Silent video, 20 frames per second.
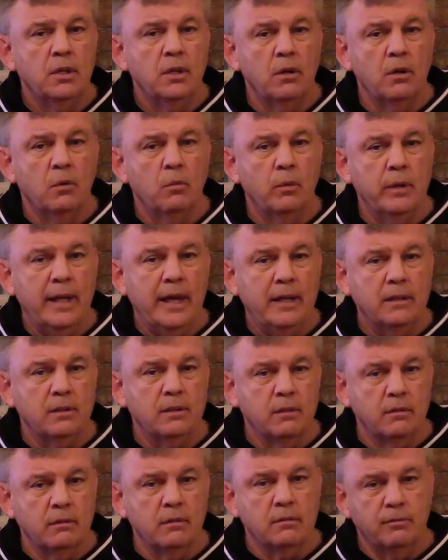you know,
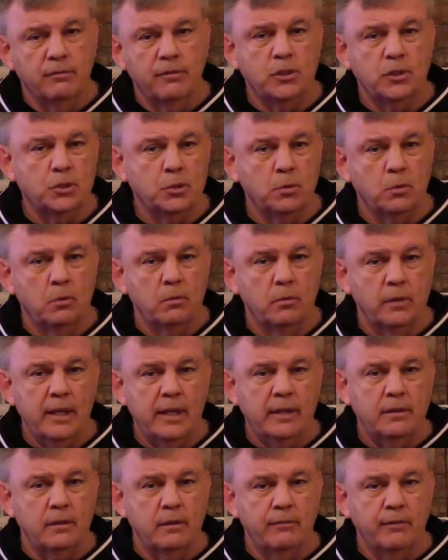without the visual,
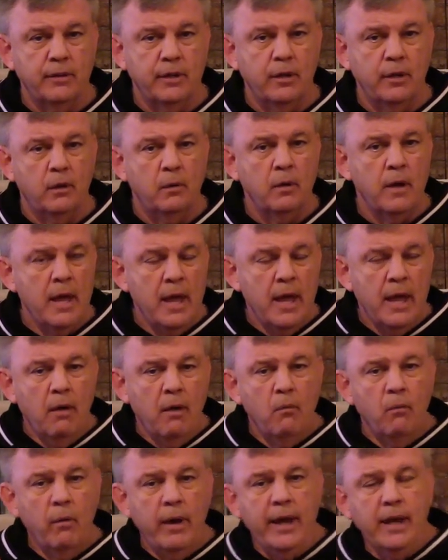without the video,
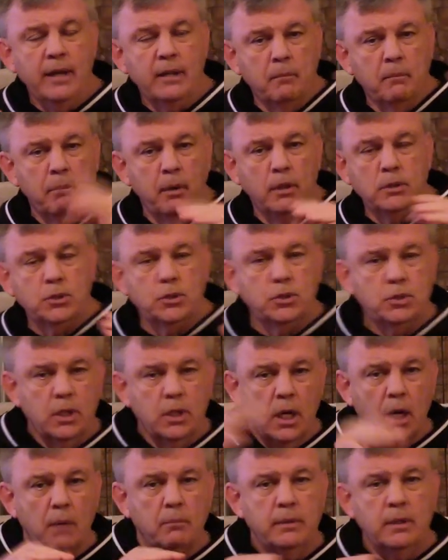where the punches
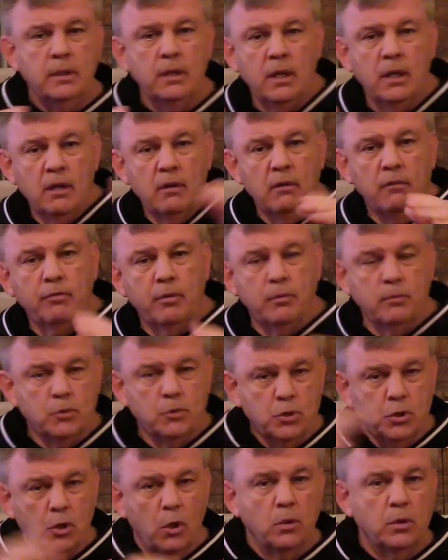are coming from
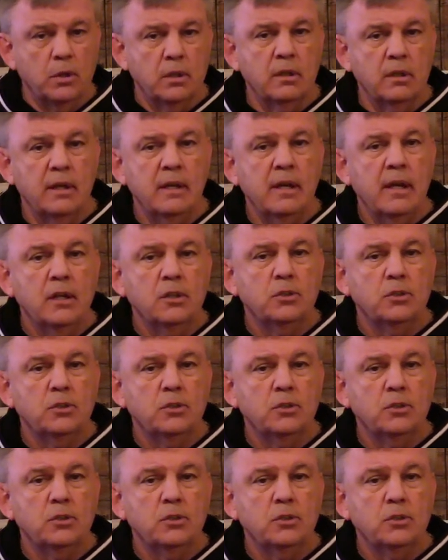the shoulder.